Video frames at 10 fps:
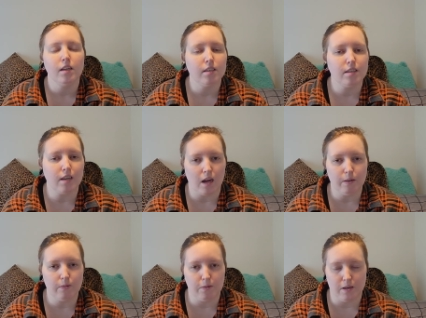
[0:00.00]

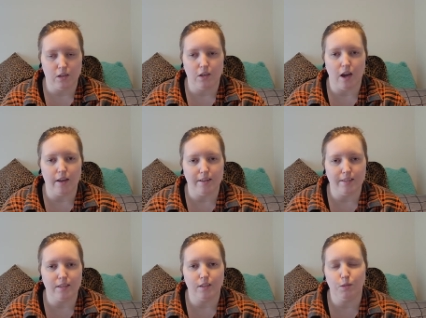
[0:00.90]
stuff
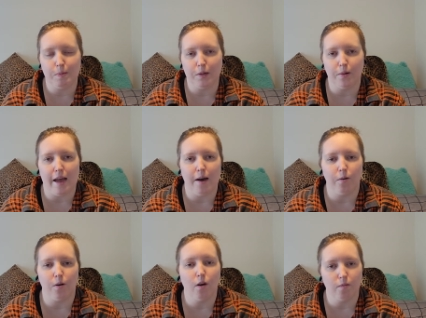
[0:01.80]
does spill
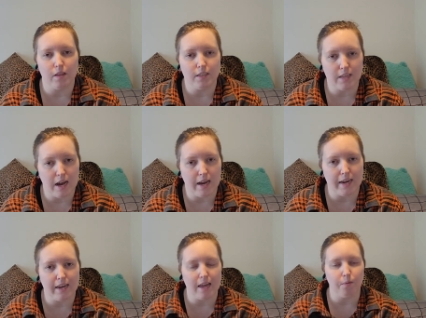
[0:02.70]
out over the
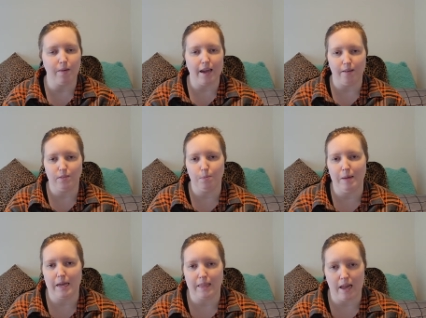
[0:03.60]
side, and we have to
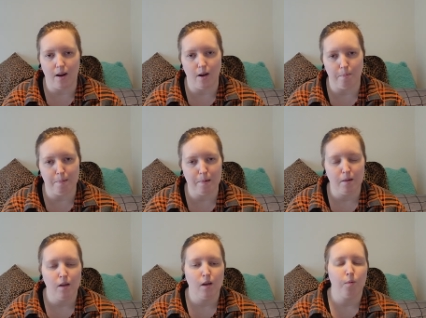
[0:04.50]
pick that up.
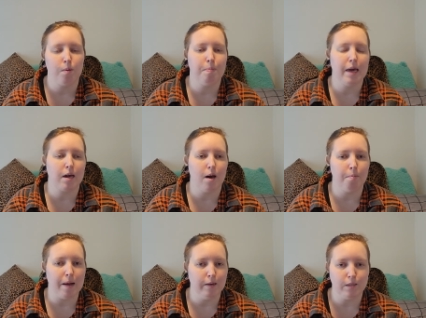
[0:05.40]
We pick up
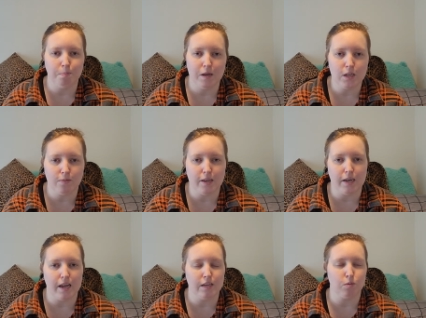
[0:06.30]
as much of
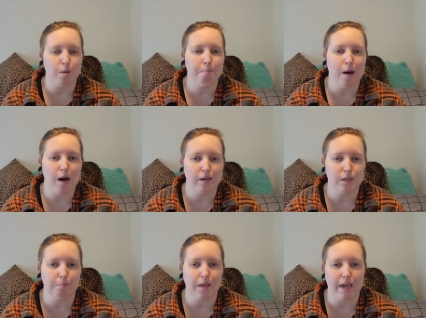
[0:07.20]
it as we
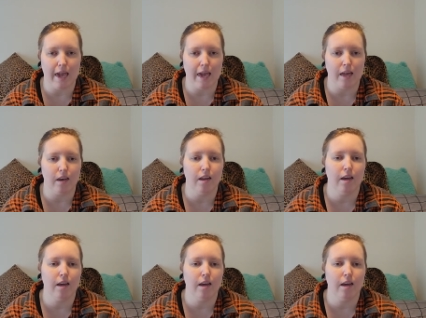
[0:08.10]
possibly can.